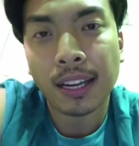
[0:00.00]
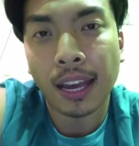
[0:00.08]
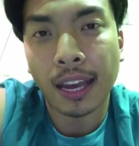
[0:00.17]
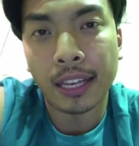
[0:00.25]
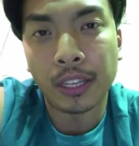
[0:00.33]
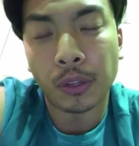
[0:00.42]

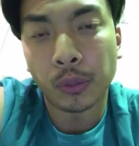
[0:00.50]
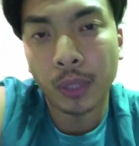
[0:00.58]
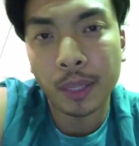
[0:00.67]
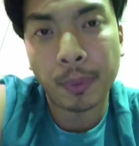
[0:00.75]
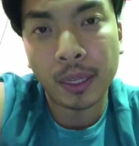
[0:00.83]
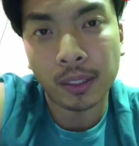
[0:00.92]
And you can
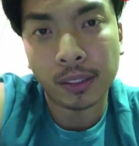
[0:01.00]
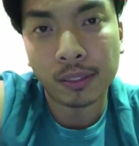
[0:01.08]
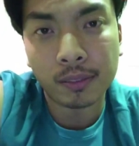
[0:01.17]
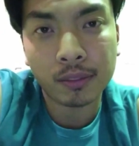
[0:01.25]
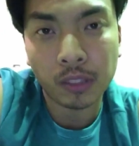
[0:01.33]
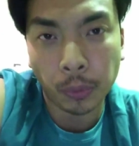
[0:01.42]
really build
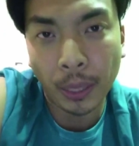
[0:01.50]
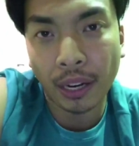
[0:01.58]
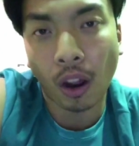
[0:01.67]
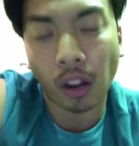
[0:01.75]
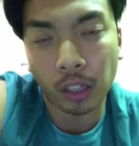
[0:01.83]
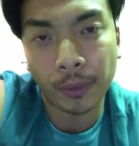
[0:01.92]
great
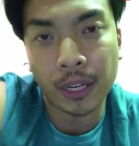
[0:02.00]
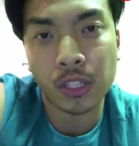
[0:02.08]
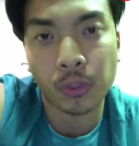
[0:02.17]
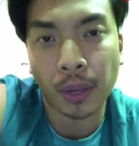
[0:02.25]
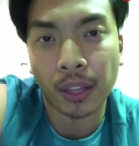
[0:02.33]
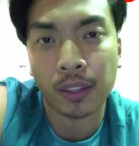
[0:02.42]
all-around
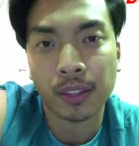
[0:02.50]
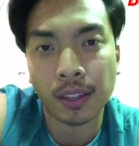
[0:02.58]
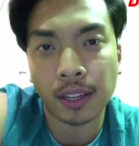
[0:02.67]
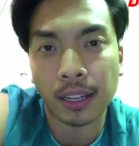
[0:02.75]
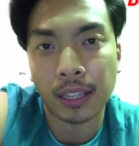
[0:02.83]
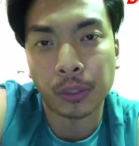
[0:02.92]
strength
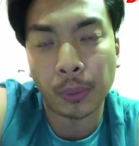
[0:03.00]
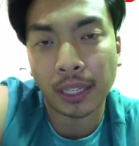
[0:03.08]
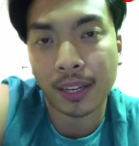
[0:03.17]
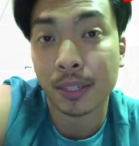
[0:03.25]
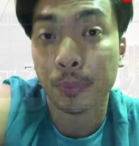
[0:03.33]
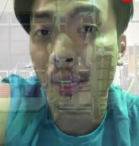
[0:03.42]
doing lots of